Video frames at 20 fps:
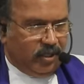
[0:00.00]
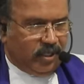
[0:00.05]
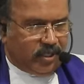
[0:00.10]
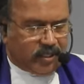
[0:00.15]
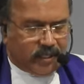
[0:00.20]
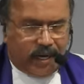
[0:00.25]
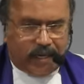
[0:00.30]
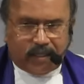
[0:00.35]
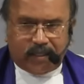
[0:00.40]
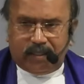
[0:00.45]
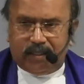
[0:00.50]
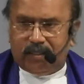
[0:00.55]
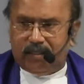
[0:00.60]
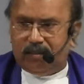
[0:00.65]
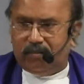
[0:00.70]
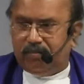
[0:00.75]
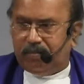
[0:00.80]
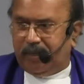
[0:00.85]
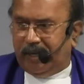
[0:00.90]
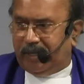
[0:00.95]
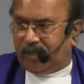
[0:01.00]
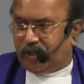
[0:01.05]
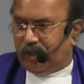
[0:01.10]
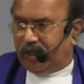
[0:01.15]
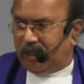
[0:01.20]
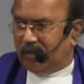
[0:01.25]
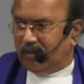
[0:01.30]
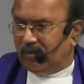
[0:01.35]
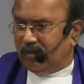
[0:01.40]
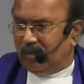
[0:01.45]
He started
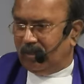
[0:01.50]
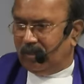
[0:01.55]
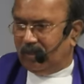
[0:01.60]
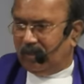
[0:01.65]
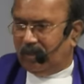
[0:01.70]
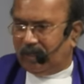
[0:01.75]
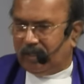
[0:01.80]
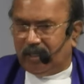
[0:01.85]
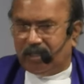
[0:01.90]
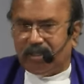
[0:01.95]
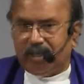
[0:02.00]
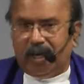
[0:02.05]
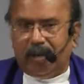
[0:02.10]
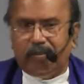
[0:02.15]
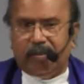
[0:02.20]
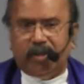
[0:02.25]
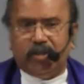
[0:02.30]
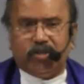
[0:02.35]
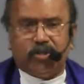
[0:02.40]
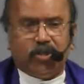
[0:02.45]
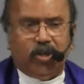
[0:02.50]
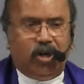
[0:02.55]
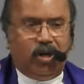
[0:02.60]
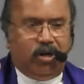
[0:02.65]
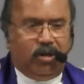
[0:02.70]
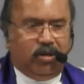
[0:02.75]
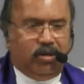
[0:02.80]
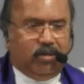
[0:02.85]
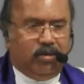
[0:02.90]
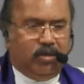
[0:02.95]
preaching at the time he
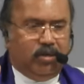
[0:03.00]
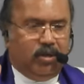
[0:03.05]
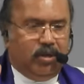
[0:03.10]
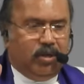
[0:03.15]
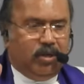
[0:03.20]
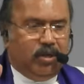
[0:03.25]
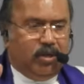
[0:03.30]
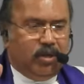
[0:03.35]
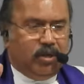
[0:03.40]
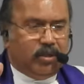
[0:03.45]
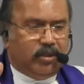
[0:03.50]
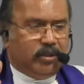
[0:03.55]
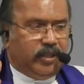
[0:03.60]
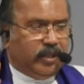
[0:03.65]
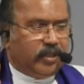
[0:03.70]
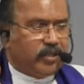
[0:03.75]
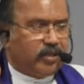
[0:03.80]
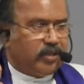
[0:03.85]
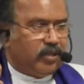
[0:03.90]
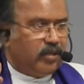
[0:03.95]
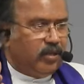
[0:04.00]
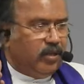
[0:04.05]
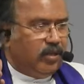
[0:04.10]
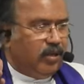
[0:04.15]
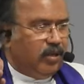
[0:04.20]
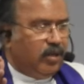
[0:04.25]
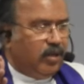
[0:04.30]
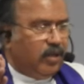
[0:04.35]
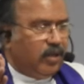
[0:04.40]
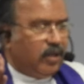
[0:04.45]
saw this
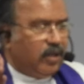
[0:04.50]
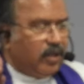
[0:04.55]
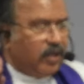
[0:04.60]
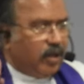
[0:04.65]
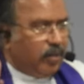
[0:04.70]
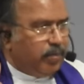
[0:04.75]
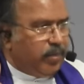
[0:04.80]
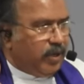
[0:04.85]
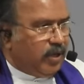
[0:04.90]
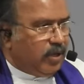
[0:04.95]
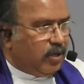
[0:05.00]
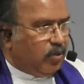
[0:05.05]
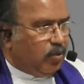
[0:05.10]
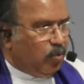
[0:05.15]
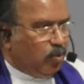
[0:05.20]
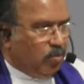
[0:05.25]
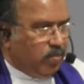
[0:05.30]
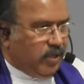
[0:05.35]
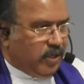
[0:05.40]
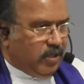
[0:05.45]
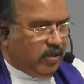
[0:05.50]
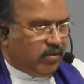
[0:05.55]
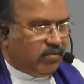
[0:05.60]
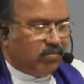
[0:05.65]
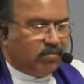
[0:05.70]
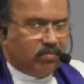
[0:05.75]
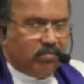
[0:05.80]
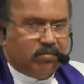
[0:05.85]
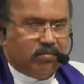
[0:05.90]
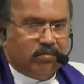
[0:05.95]
crippled
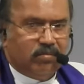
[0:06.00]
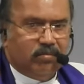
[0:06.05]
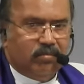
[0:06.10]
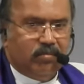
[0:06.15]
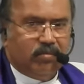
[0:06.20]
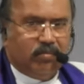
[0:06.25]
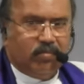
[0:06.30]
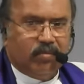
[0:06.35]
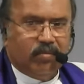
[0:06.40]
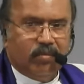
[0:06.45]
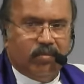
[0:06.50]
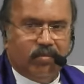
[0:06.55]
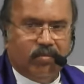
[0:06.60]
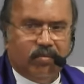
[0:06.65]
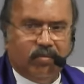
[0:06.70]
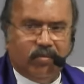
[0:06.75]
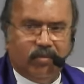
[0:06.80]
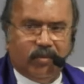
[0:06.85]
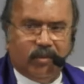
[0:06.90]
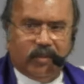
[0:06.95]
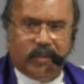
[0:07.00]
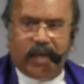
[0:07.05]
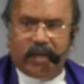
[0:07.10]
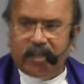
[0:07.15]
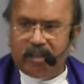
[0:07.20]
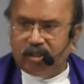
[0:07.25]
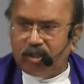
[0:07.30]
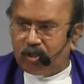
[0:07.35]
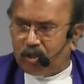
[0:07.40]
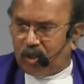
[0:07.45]
woman.
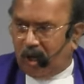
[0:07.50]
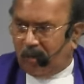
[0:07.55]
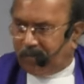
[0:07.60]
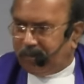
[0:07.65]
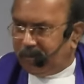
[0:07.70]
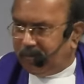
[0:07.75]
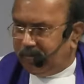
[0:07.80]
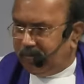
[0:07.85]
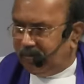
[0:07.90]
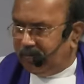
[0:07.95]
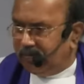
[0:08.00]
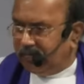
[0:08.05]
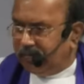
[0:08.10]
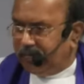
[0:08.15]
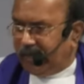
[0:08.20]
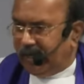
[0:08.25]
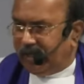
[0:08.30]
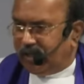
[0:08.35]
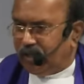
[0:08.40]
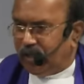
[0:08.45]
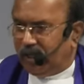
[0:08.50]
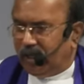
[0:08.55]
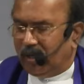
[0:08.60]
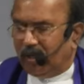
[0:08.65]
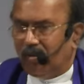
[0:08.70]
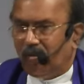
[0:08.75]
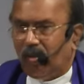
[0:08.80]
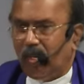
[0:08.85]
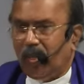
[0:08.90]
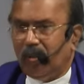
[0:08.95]
Then he stopped
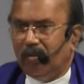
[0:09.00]
preaching.